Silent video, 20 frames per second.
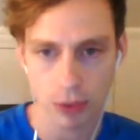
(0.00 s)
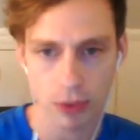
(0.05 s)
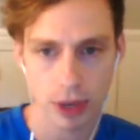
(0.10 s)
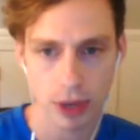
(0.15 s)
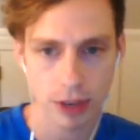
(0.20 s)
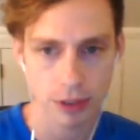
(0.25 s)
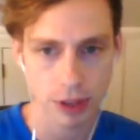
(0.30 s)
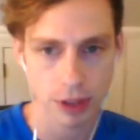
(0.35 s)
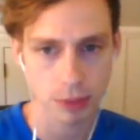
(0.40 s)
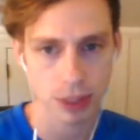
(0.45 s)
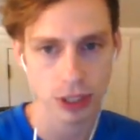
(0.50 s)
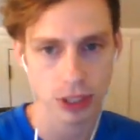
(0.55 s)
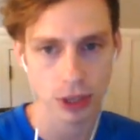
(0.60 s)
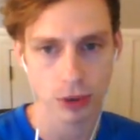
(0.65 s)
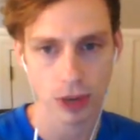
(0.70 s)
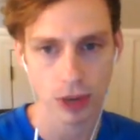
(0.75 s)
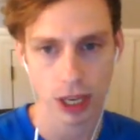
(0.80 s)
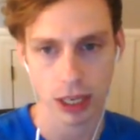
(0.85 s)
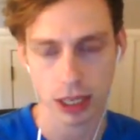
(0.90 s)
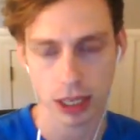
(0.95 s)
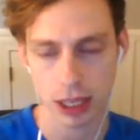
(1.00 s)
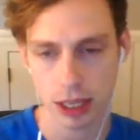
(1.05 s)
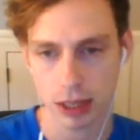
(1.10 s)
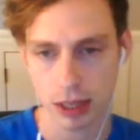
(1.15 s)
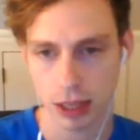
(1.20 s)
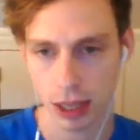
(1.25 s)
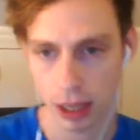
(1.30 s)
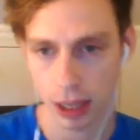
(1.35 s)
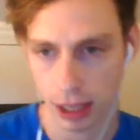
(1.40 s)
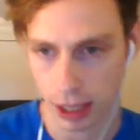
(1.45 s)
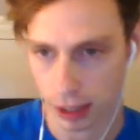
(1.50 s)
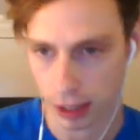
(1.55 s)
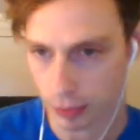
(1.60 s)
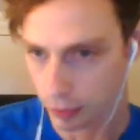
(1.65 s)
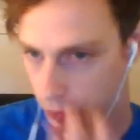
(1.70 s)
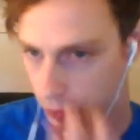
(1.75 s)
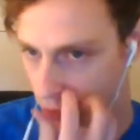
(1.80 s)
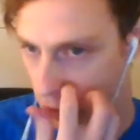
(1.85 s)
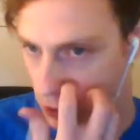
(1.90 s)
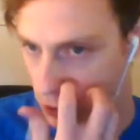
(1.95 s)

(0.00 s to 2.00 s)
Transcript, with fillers: One of them is OKD, um,